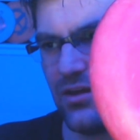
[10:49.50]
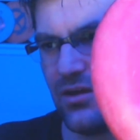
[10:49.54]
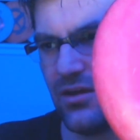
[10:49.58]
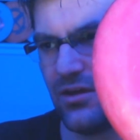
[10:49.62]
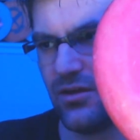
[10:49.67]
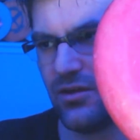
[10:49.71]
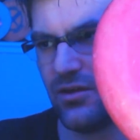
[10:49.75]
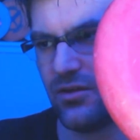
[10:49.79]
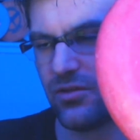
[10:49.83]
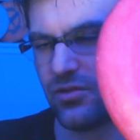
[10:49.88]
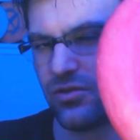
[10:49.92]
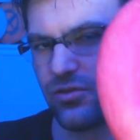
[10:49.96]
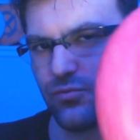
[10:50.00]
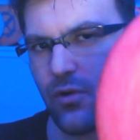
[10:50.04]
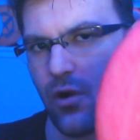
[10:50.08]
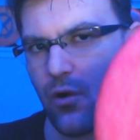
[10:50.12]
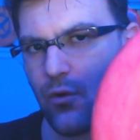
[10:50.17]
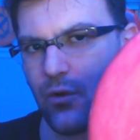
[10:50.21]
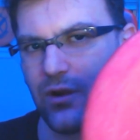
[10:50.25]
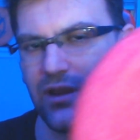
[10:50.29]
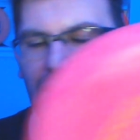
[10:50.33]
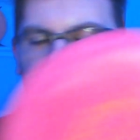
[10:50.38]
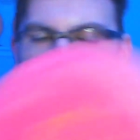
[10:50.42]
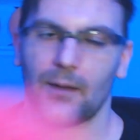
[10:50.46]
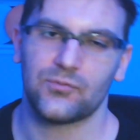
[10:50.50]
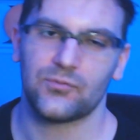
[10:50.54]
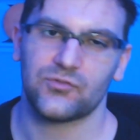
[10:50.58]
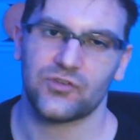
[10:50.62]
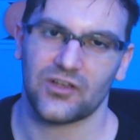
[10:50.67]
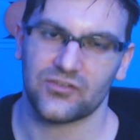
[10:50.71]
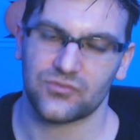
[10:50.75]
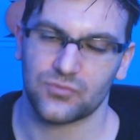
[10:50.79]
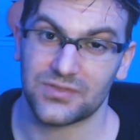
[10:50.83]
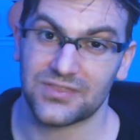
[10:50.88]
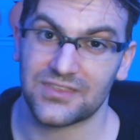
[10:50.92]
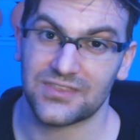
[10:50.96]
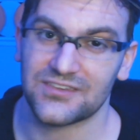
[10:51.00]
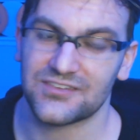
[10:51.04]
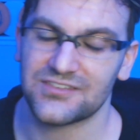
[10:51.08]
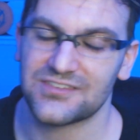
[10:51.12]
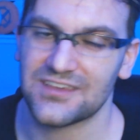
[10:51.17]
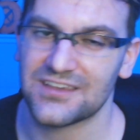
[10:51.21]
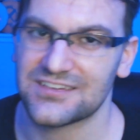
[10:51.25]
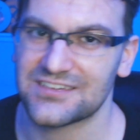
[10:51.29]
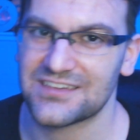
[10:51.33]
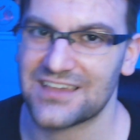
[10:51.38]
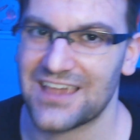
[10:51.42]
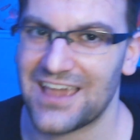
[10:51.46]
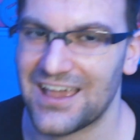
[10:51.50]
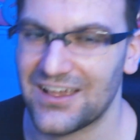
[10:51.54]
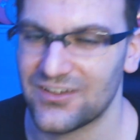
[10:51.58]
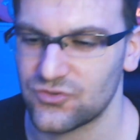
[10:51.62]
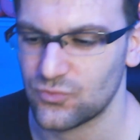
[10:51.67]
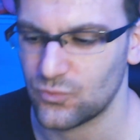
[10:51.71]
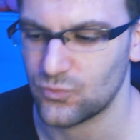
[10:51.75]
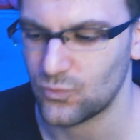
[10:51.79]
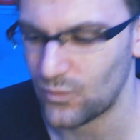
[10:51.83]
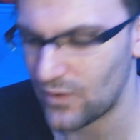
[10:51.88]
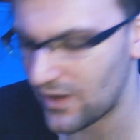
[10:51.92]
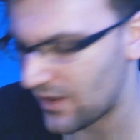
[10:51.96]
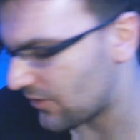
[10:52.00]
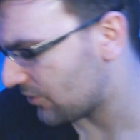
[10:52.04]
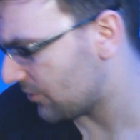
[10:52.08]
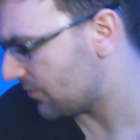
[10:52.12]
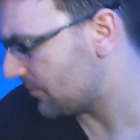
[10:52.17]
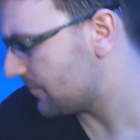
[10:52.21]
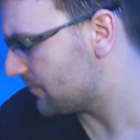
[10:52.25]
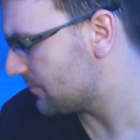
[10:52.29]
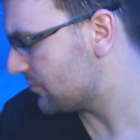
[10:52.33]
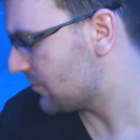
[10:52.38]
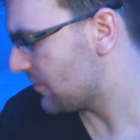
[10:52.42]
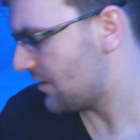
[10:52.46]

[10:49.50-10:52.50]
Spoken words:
throwing upshots with this disc as well,